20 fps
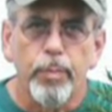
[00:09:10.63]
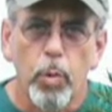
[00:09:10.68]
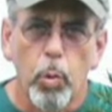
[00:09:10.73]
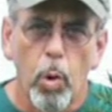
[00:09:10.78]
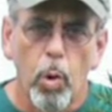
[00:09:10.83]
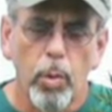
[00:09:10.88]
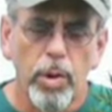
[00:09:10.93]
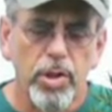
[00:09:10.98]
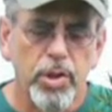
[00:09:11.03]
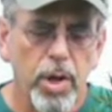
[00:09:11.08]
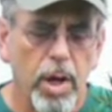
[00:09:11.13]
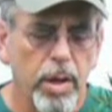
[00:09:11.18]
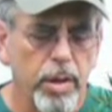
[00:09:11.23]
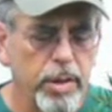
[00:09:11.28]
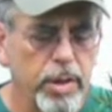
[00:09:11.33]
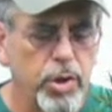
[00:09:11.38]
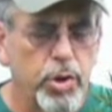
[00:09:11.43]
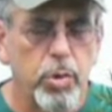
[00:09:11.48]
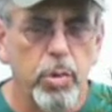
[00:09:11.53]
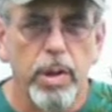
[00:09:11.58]
When we
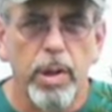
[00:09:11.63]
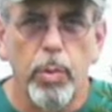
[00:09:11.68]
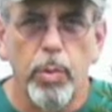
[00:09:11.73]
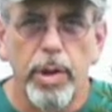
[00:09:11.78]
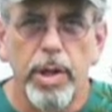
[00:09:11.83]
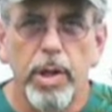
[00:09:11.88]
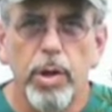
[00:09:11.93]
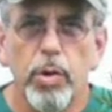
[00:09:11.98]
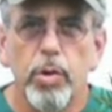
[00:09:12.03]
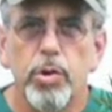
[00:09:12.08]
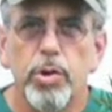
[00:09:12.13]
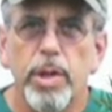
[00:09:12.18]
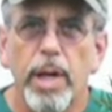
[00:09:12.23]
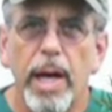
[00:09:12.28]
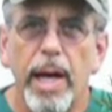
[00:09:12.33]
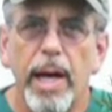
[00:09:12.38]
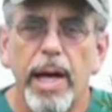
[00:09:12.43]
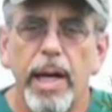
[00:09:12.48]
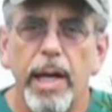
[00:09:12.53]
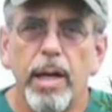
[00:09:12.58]
started this tree, we used
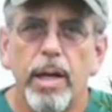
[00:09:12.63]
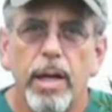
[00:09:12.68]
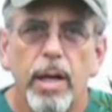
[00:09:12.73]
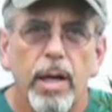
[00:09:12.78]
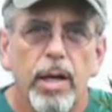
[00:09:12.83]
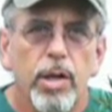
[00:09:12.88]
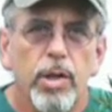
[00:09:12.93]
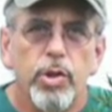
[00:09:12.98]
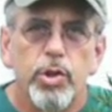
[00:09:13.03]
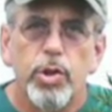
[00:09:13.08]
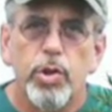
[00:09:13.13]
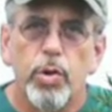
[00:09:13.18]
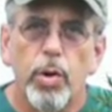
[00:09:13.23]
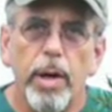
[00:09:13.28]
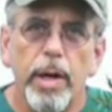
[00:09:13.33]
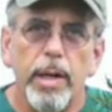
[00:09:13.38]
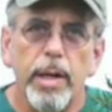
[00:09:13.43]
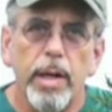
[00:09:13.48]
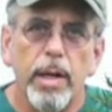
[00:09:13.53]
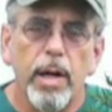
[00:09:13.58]
a
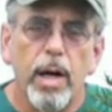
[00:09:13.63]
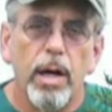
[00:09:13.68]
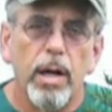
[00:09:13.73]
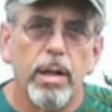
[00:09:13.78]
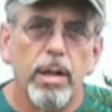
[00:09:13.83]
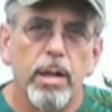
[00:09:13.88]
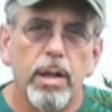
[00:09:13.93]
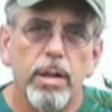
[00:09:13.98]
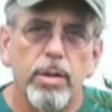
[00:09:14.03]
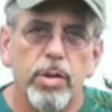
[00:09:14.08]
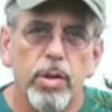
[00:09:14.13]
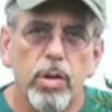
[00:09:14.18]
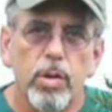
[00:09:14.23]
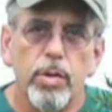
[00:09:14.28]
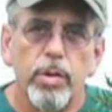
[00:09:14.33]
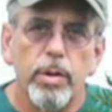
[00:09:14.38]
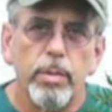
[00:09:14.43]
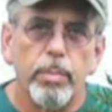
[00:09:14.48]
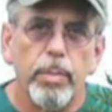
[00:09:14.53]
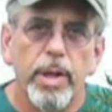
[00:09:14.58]
straight,
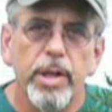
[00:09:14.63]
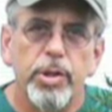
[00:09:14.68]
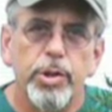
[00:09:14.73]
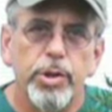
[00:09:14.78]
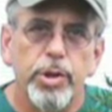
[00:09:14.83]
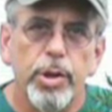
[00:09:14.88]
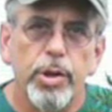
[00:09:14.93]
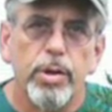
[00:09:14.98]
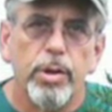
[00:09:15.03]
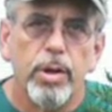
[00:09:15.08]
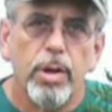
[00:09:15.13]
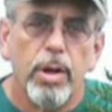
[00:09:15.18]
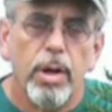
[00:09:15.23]
undiluted mixture.